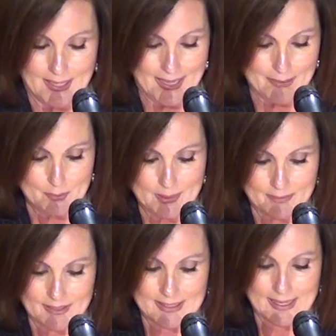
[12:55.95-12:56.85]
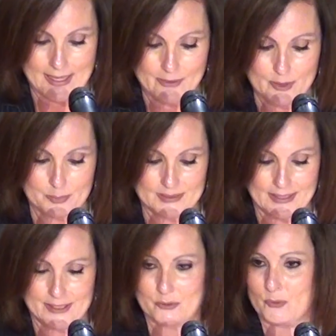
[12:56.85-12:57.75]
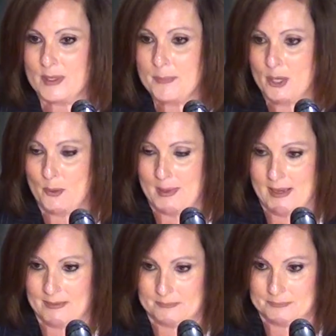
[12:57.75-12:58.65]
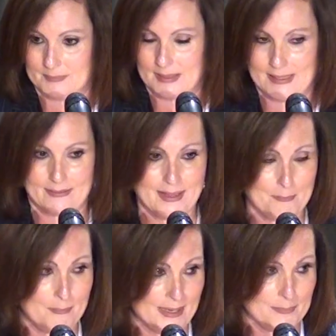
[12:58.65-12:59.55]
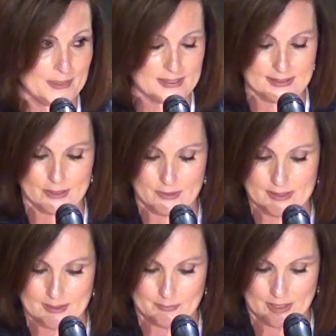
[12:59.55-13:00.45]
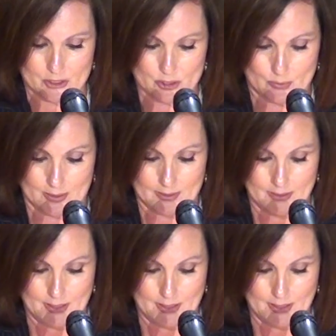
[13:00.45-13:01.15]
How about an airplane repo man? Now that might be a series, I'm not sure.